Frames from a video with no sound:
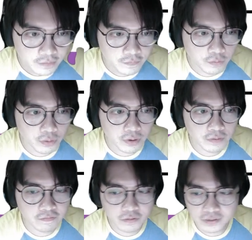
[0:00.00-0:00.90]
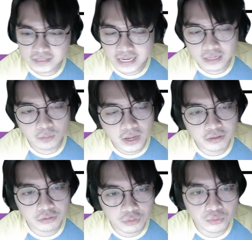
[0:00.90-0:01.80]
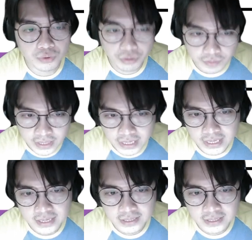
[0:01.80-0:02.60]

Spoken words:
For the cycle 1, 2, 3,